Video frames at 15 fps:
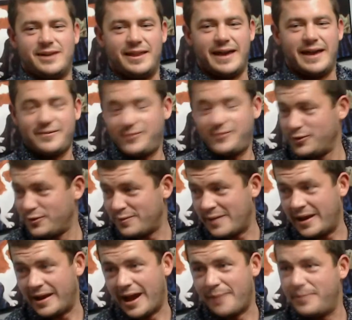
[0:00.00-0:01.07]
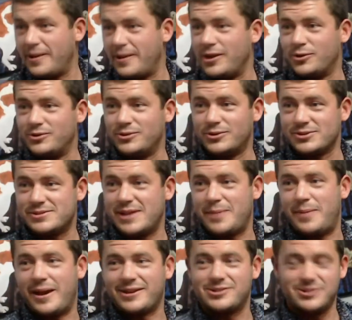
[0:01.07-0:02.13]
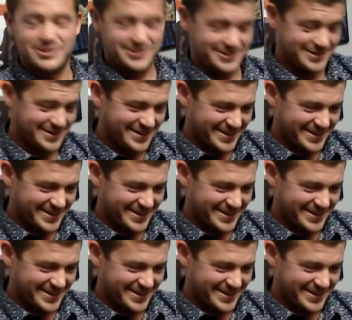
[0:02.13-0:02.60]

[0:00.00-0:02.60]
like that. A few of them ended up at your doorstep, actually.